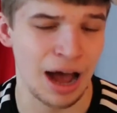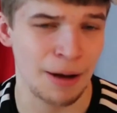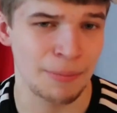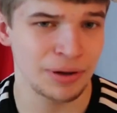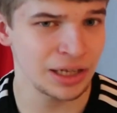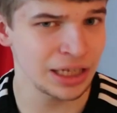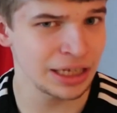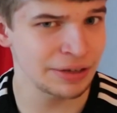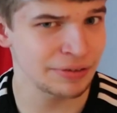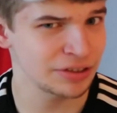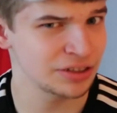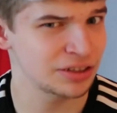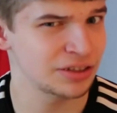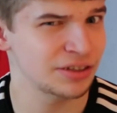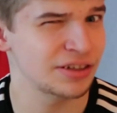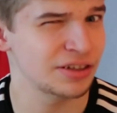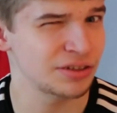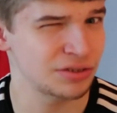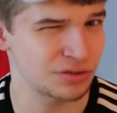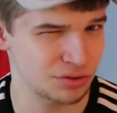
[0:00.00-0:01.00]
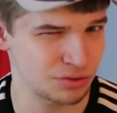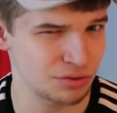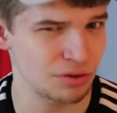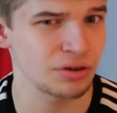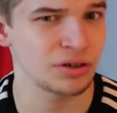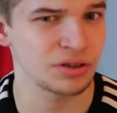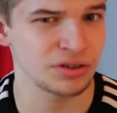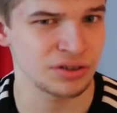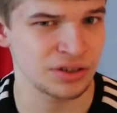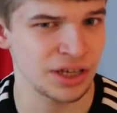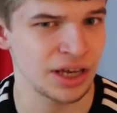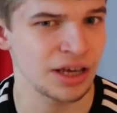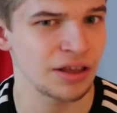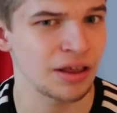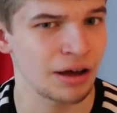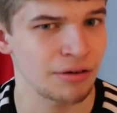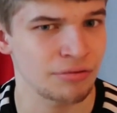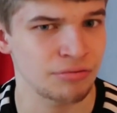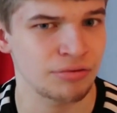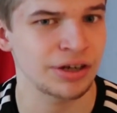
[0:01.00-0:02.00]
I believe this is the strongest kit
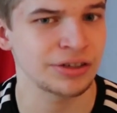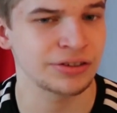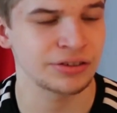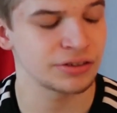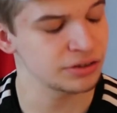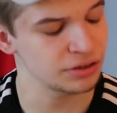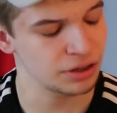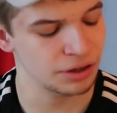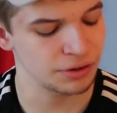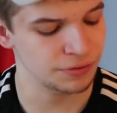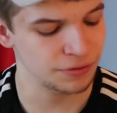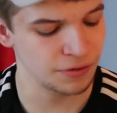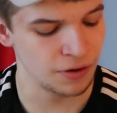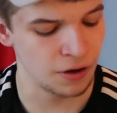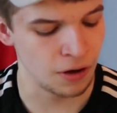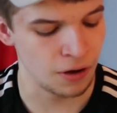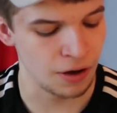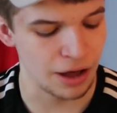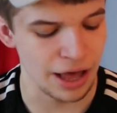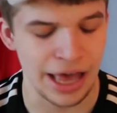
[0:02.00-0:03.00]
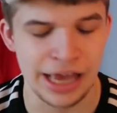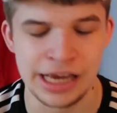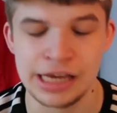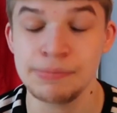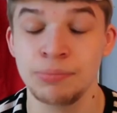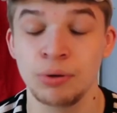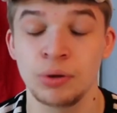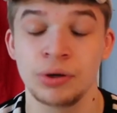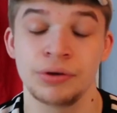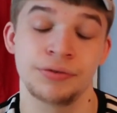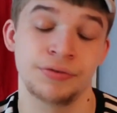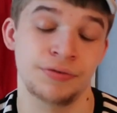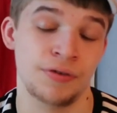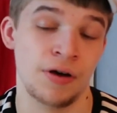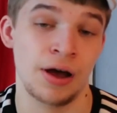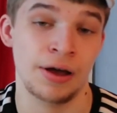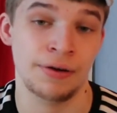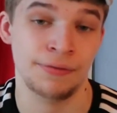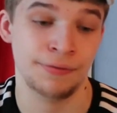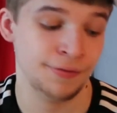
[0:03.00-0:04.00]
that I've rated so far,
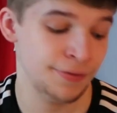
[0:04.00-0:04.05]
8.5.